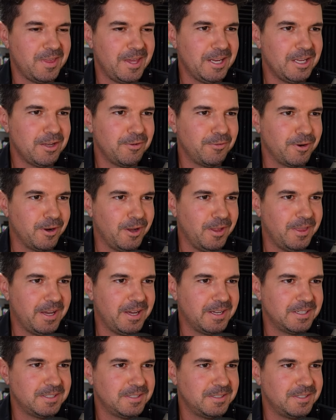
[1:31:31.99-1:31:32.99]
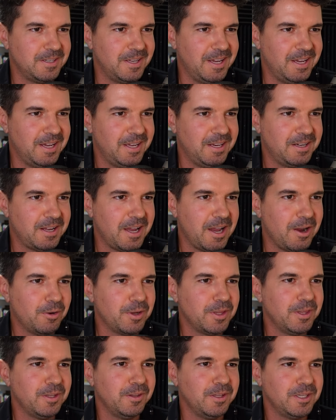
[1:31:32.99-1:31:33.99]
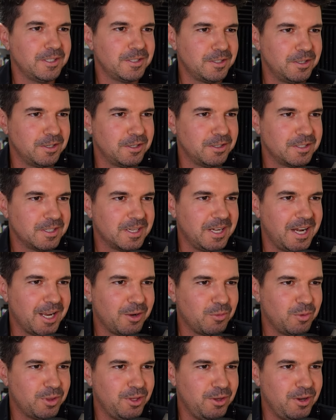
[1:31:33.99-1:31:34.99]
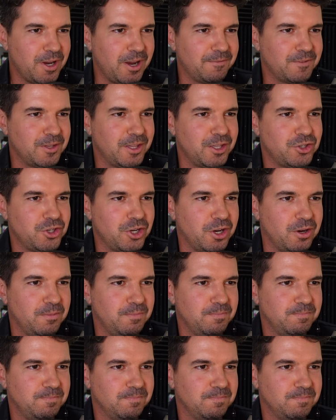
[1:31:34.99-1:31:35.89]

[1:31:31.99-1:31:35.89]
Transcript: thank you for all that and how can the listeners connect with you after the show